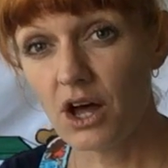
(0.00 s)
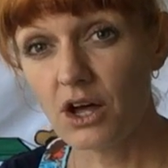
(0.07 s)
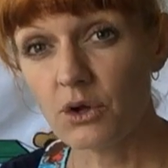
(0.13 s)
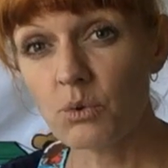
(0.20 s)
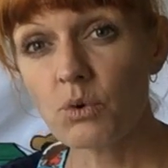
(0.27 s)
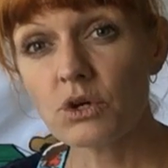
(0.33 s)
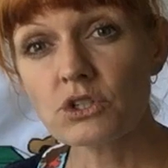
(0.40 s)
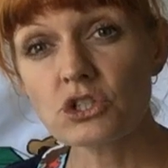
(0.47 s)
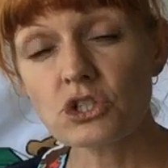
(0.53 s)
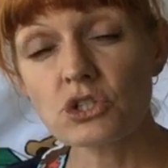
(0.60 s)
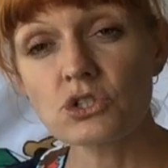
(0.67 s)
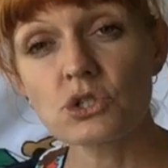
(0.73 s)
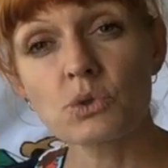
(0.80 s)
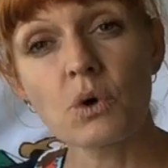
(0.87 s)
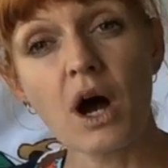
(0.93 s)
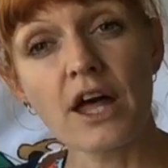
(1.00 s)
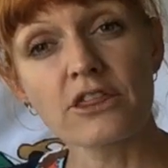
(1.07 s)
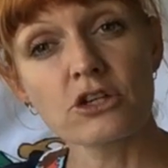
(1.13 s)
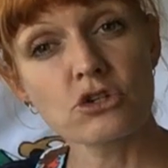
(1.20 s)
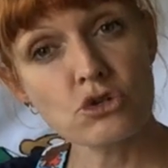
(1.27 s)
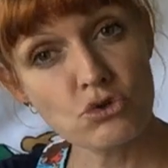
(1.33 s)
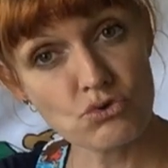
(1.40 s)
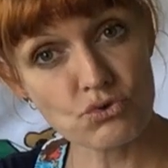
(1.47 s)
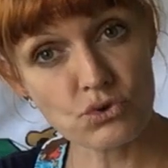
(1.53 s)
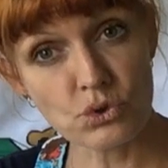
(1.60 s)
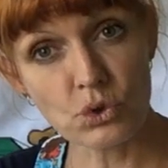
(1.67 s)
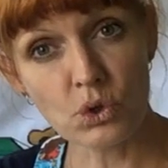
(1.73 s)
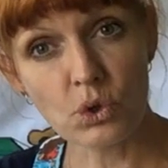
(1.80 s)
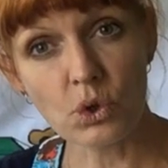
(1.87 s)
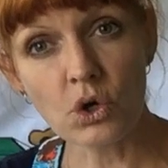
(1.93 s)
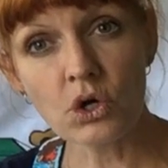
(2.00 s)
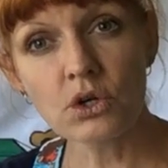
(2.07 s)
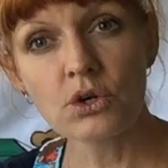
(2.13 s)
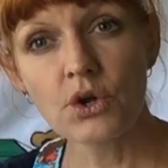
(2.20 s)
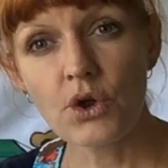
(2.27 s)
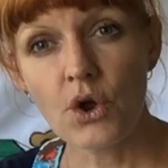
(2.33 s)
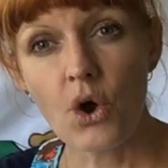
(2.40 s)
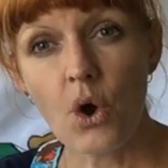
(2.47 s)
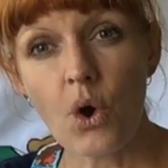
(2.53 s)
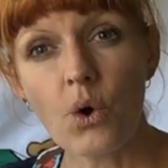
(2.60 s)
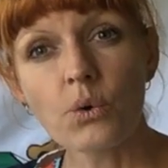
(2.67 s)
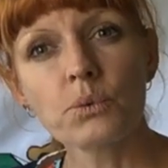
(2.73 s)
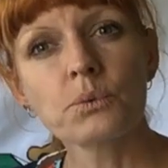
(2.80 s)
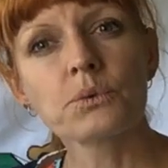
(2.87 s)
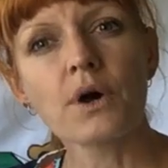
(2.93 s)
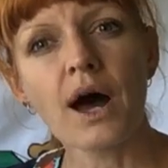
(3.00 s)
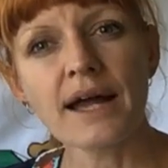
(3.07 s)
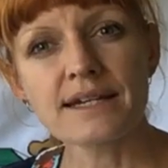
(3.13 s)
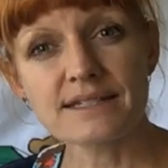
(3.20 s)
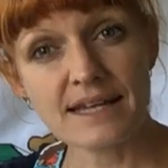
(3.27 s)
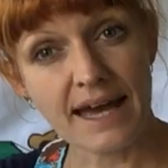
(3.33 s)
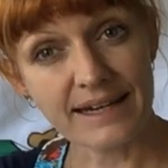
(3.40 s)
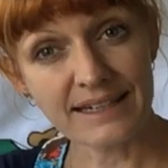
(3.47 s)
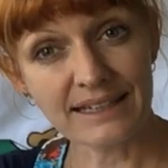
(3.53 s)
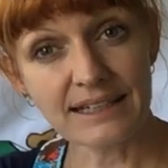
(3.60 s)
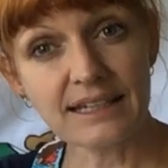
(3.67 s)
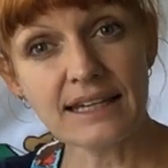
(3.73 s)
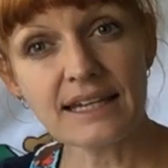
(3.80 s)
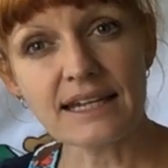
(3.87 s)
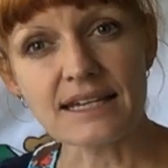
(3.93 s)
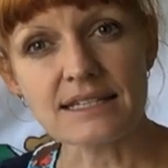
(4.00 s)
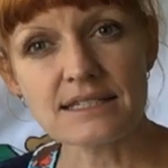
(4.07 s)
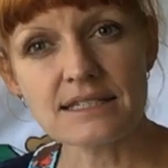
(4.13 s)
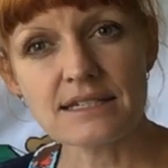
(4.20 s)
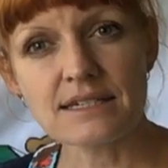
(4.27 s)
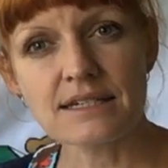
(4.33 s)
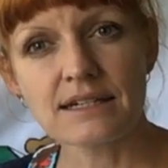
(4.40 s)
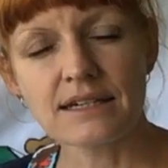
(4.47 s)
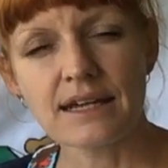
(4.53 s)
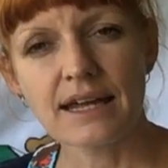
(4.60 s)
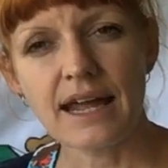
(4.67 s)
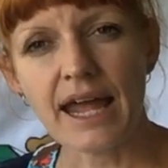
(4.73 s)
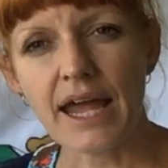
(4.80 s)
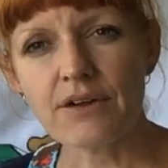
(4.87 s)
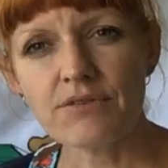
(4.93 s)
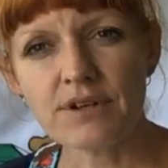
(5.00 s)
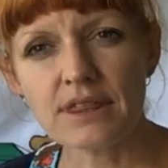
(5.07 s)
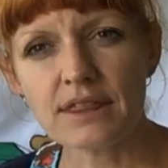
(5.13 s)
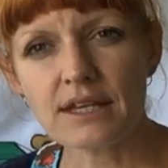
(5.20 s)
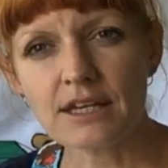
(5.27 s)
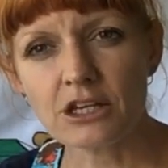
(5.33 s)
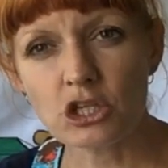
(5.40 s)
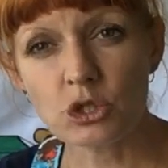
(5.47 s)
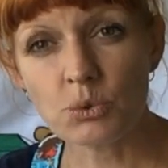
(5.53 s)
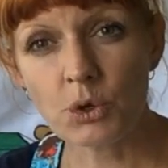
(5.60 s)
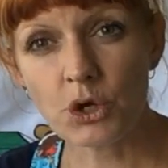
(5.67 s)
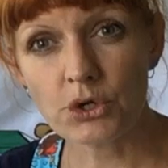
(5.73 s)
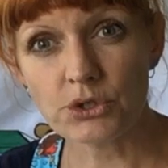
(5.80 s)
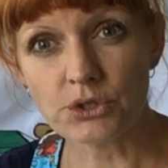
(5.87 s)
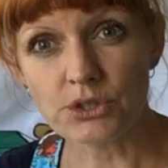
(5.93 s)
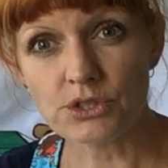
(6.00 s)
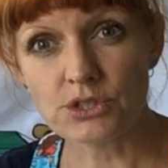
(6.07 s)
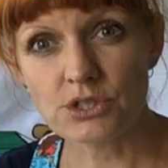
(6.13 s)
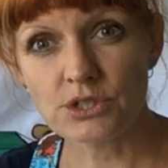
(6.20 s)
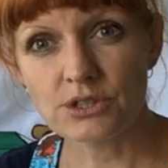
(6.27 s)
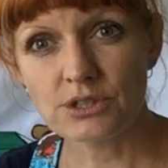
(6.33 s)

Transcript: I want you to either draw or write down, list everything you heard.